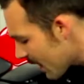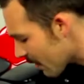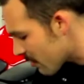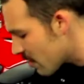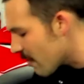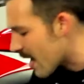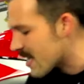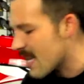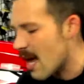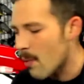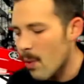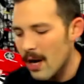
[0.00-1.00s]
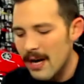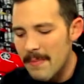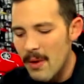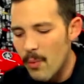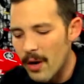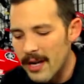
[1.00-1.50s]
Now to do that today, we're going
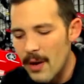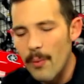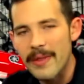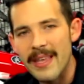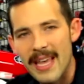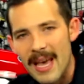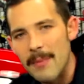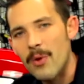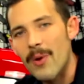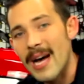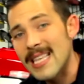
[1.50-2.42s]
to be working with the Chemical